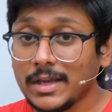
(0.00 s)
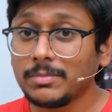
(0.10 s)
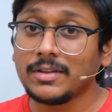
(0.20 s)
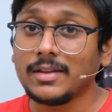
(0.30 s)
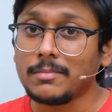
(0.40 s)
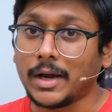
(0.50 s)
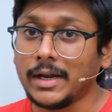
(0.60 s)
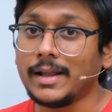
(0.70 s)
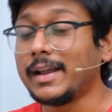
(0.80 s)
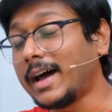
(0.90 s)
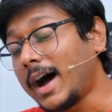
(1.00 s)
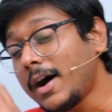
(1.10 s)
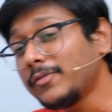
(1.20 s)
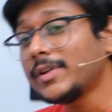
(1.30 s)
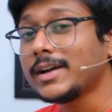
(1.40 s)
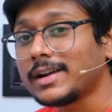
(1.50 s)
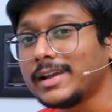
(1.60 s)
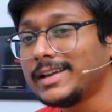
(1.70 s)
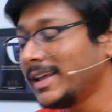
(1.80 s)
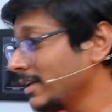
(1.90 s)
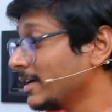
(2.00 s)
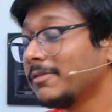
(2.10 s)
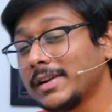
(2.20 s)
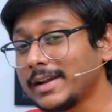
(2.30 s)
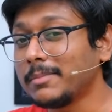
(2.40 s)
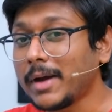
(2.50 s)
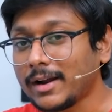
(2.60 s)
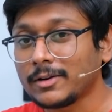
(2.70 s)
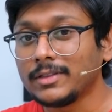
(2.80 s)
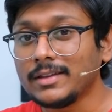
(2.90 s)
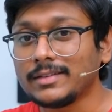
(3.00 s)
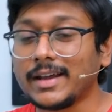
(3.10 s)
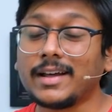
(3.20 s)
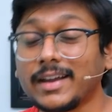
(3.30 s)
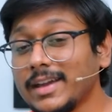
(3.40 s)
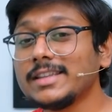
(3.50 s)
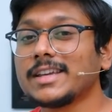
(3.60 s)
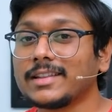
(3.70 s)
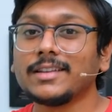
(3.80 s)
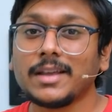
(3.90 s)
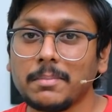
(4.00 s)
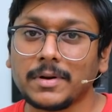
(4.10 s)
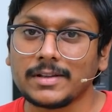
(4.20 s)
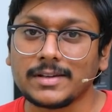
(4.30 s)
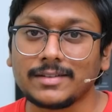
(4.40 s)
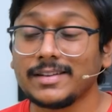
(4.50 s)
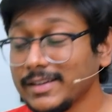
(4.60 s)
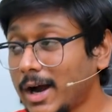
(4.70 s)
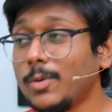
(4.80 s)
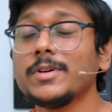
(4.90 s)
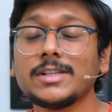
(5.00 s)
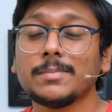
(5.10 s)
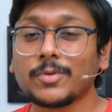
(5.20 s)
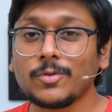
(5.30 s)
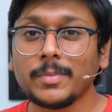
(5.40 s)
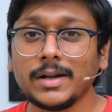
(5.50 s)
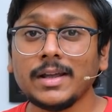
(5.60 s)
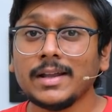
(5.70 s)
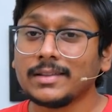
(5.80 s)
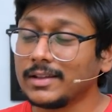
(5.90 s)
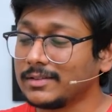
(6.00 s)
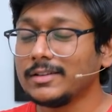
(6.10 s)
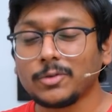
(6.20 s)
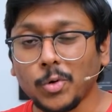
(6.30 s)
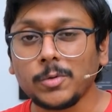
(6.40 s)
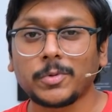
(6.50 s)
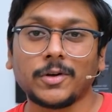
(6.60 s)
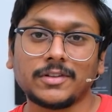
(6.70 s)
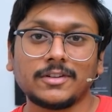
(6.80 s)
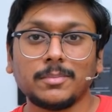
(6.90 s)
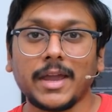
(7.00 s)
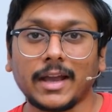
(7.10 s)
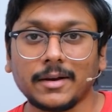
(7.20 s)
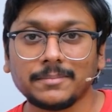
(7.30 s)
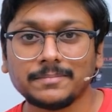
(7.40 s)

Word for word: keep this in mind, and after cleaning we'll get back to this and again check the temperatures and see how much improvement does this whole process make.